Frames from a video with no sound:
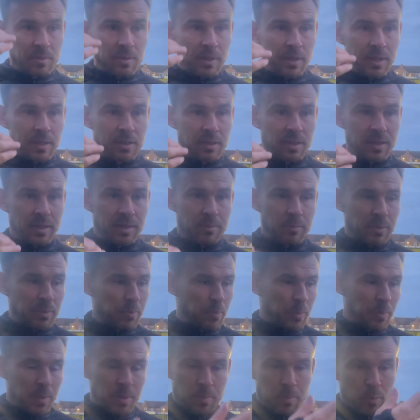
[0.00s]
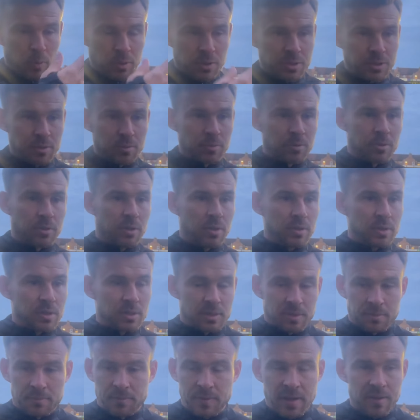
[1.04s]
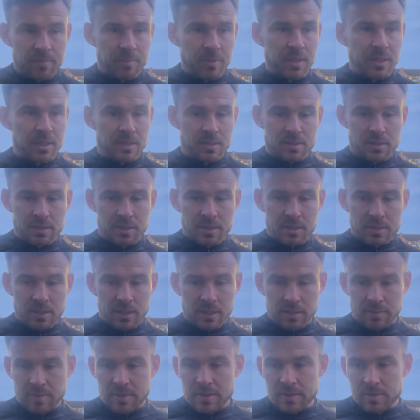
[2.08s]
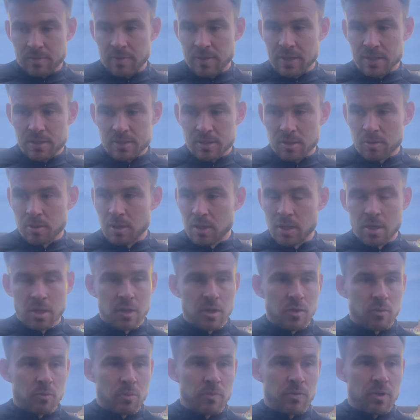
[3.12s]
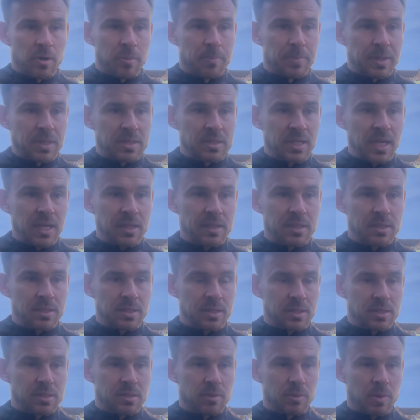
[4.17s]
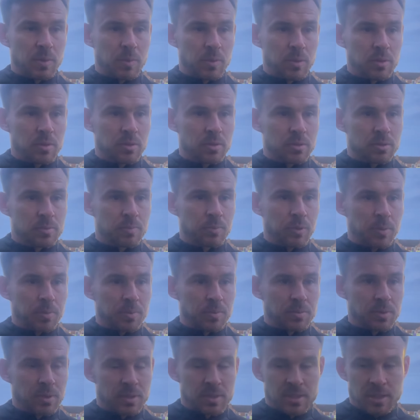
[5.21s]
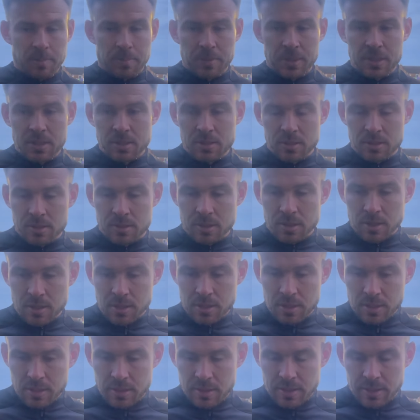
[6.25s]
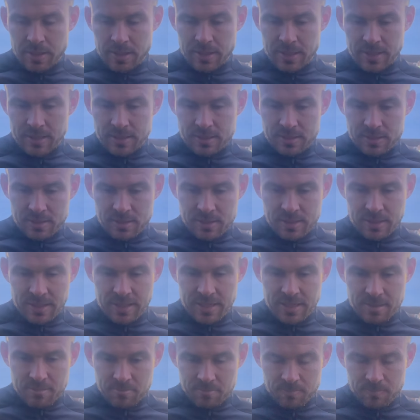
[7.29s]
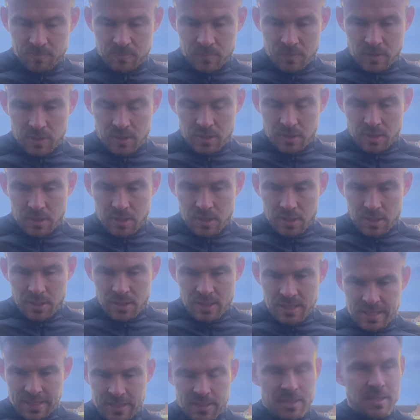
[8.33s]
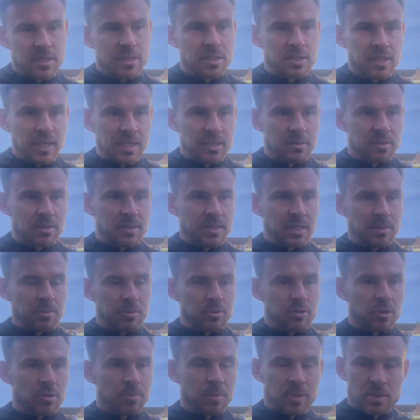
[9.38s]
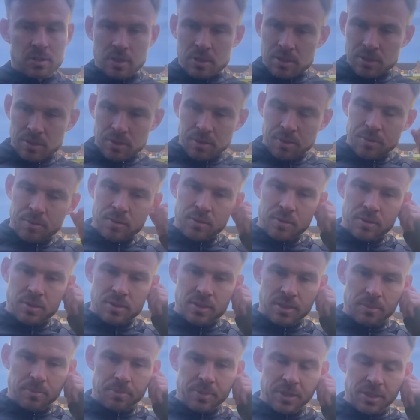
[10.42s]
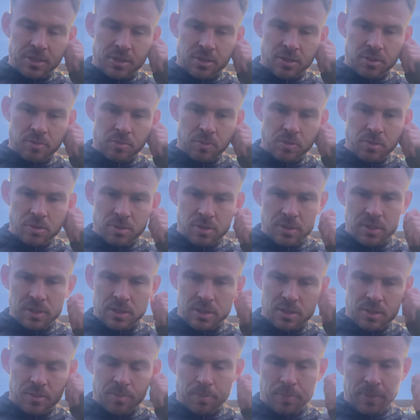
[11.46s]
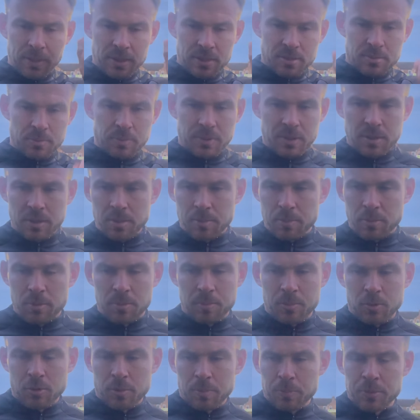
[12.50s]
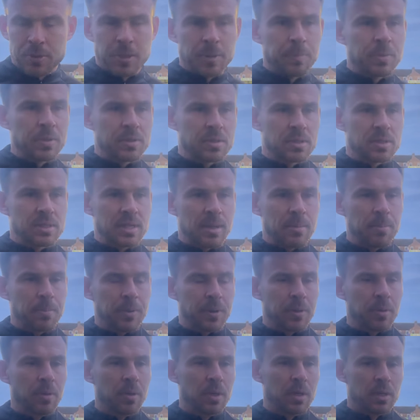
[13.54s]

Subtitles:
and we won two corners in 5 minutes, and he's like, right, so we've got a big side this year, so we will cause problems on set pieces. And yeah, it didn't change the team talk, because I still thought the same pictures. We just needed to pass with a little bit more purpose and tempo.